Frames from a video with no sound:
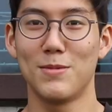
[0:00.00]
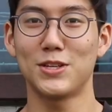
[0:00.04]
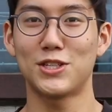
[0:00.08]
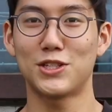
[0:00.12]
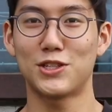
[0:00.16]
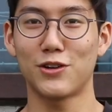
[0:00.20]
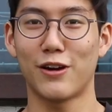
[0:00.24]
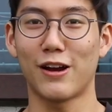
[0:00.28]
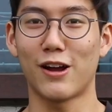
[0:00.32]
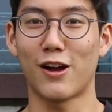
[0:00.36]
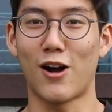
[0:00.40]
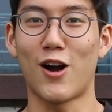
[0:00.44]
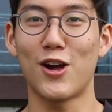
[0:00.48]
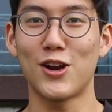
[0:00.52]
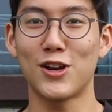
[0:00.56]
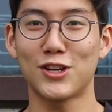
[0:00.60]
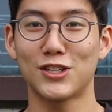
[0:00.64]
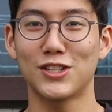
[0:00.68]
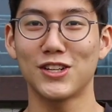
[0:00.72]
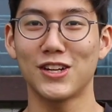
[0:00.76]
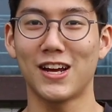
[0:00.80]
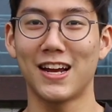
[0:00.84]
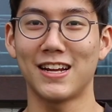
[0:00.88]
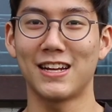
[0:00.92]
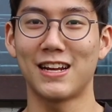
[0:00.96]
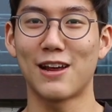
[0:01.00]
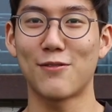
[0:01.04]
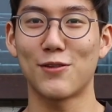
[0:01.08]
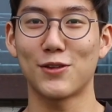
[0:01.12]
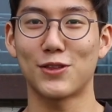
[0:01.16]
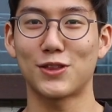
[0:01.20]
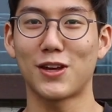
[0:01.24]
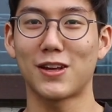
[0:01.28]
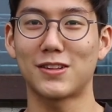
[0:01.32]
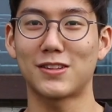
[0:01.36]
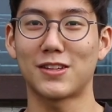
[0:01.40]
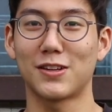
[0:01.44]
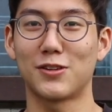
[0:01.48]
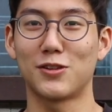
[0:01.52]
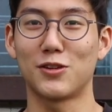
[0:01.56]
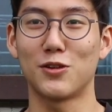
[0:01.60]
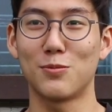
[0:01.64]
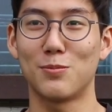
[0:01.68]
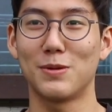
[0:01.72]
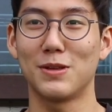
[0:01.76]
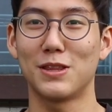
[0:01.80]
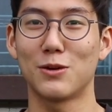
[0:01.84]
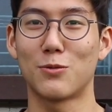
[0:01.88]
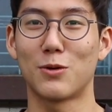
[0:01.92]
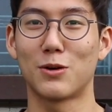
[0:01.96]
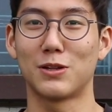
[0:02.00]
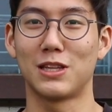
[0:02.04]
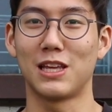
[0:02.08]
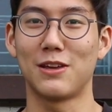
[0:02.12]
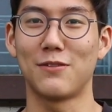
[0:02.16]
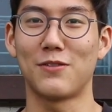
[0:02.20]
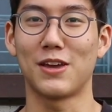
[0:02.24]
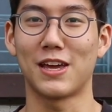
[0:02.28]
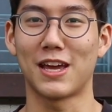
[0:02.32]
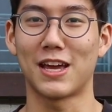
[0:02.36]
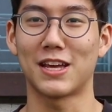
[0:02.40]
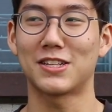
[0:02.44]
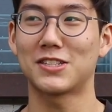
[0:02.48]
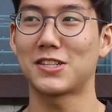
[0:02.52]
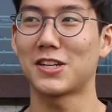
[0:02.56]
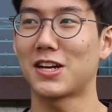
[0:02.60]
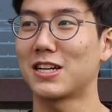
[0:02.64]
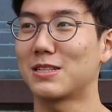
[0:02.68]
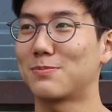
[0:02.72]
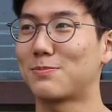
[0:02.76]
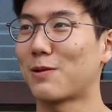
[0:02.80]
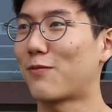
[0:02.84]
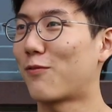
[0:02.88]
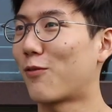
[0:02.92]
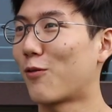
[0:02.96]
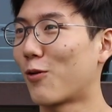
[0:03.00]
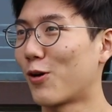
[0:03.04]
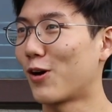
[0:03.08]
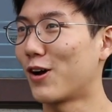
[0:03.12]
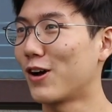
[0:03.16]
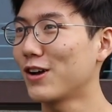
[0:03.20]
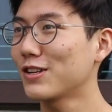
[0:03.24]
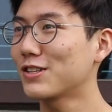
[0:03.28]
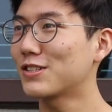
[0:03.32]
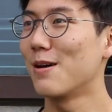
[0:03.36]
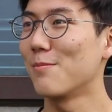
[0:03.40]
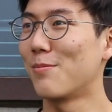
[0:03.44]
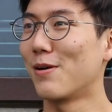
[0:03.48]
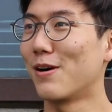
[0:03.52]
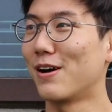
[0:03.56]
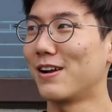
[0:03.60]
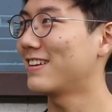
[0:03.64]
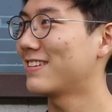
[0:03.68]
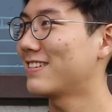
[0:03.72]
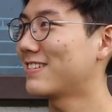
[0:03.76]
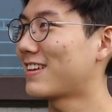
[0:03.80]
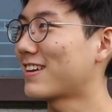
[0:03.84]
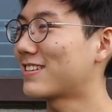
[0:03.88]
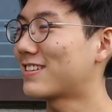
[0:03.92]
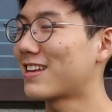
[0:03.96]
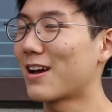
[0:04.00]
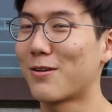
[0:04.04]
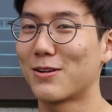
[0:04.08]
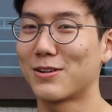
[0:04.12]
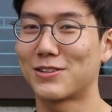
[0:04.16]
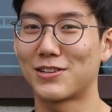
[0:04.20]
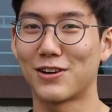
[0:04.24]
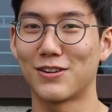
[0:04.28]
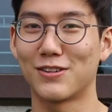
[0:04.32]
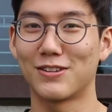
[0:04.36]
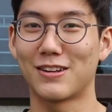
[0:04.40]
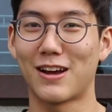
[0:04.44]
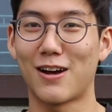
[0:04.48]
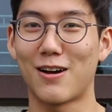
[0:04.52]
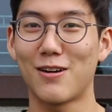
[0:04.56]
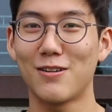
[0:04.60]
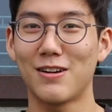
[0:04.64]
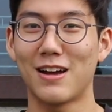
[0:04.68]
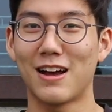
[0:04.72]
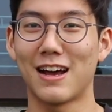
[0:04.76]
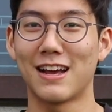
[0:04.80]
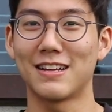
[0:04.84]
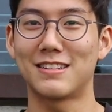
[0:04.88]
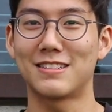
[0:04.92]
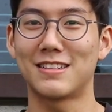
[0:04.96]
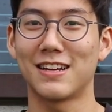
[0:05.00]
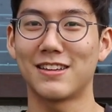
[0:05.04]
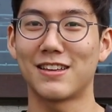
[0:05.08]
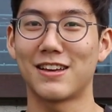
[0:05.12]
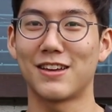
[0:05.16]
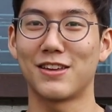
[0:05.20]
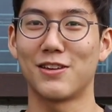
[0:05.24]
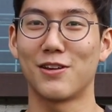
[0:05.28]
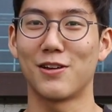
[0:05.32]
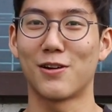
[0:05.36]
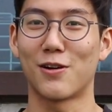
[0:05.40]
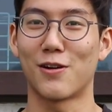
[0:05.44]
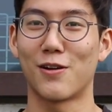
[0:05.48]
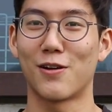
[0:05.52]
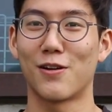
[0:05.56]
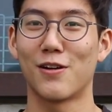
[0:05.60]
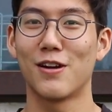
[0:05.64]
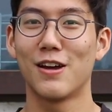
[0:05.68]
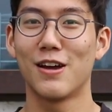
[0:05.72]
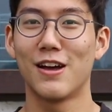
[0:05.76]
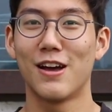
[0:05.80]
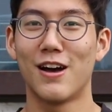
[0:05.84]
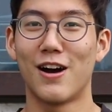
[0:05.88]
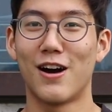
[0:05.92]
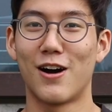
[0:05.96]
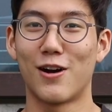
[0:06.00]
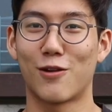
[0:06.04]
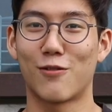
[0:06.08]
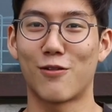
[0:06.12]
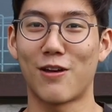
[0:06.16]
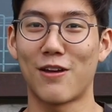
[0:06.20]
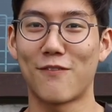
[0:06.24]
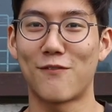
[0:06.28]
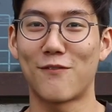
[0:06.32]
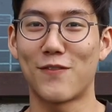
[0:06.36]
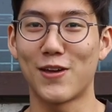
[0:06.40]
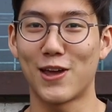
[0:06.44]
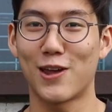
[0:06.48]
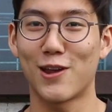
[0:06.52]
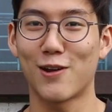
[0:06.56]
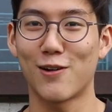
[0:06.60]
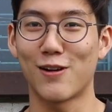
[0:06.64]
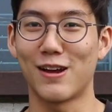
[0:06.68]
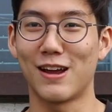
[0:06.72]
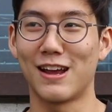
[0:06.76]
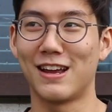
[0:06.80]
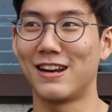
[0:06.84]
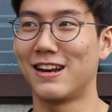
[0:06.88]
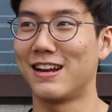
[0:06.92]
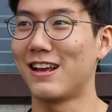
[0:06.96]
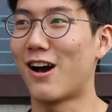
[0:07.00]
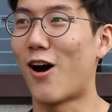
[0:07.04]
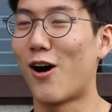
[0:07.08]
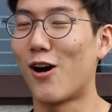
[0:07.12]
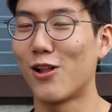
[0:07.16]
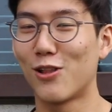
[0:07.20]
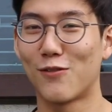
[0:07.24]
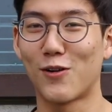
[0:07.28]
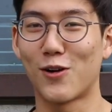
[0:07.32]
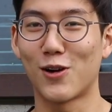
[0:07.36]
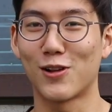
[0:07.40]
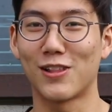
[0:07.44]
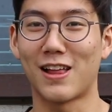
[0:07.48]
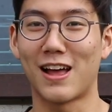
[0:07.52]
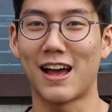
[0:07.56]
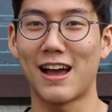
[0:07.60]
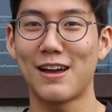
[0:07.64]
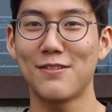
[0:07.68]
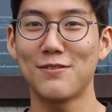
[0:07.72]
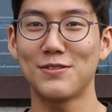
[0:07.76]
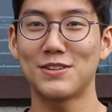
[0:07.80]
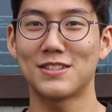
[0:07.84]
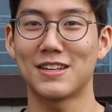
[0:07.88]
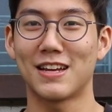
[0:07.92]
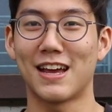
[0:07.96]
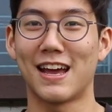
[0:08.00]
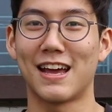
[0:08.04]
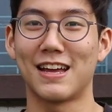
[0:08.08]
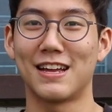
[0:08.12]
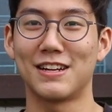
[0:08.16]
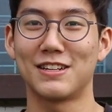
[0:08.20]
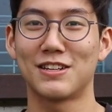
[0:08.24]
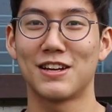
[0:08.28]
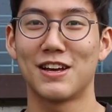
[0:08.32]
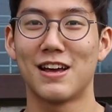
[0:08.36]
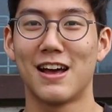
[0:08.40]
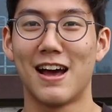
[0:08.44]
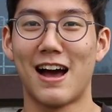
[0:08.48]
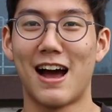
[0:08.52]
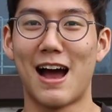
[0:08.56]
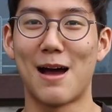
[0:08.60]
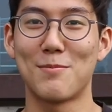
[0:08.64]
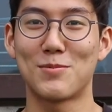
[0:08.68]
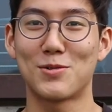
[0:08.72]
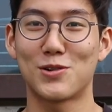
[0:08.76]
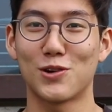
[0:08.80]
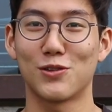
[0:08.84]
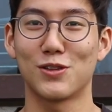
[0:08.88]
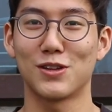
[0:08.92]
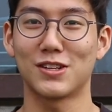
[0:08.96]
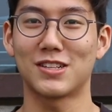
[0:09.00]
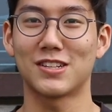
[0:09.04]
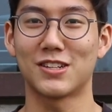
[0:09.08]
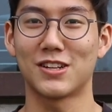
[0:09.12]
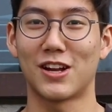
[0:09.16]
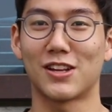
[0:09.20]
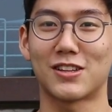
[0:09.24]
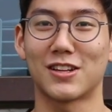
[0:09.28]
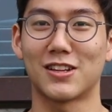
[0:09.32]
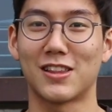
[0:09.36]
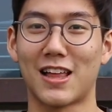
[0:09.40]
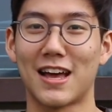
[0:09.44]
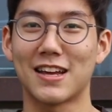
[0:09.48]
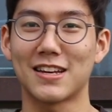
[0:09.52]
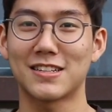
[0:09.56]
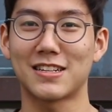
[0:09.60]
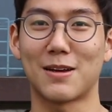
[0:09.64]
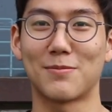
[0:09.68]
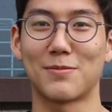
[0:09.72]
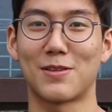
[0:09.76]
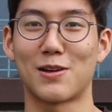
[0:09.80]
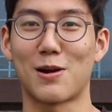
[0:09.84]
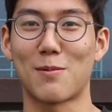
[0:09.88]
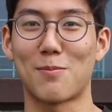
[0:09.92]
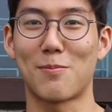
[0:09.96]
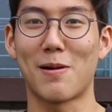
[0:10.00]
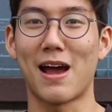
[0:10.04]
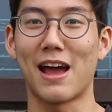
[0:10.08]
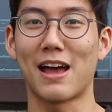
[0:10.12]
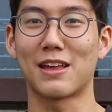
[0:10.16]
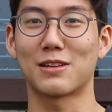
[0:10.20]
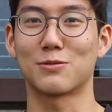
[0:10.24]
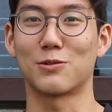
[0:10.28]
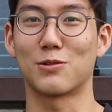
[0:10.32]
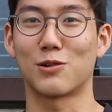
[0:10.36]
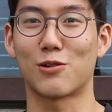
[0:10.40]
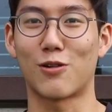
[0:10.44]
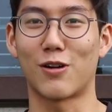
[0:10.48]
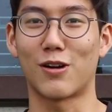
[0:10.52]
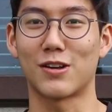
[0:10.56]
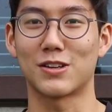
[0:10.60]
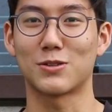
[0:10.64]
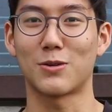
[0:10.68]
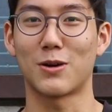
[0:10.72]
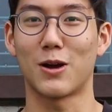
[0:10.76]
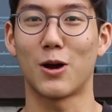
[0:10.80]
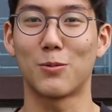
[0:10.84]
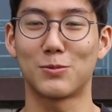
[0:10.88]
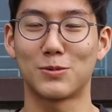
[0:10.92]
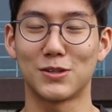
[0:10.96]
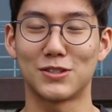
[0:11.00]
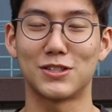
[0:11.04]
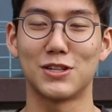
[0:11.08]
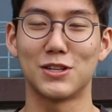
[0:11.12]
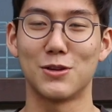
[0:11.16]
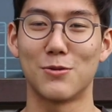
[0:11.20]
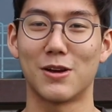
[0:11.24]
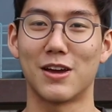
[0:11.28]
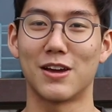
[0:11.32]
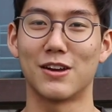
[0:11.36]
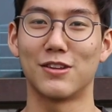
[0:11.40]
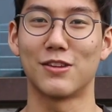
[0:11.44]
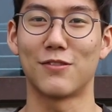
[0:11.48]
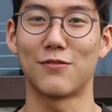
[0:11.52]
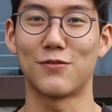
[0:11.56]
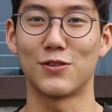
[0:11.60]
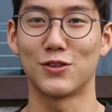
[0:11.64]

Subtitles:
Mr. A, honestly, I never thought that you'd be the one leaving SIS before us, but that's how it turned out. I'd say that you're a great figure in all of our lives, and I'm sure this is not the last time that our paths will cross, so I hope to see you again in the